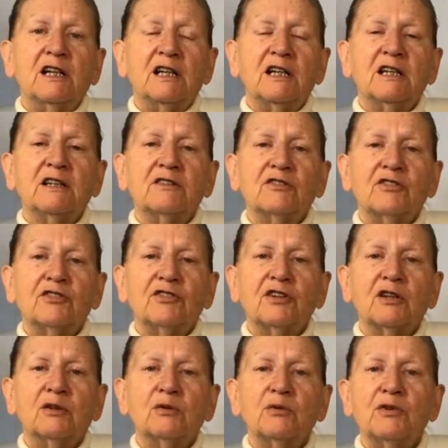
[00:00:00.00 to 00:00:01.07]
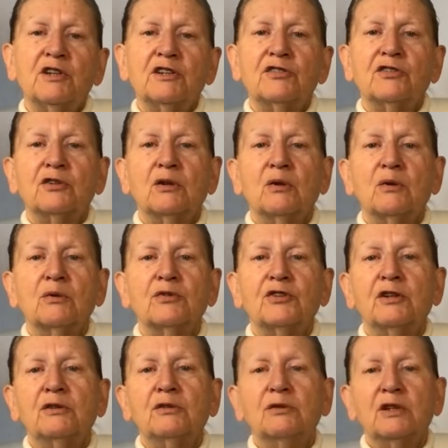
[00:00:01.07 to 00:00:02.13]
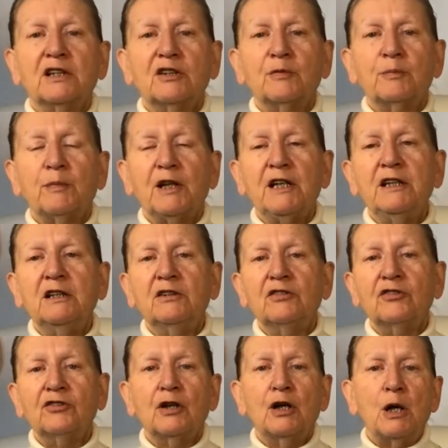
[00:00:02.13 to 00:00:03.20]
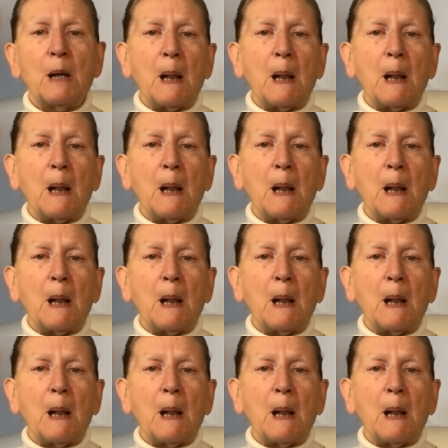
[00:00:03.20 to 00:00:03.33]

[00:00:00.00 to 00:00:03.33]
And so this also explains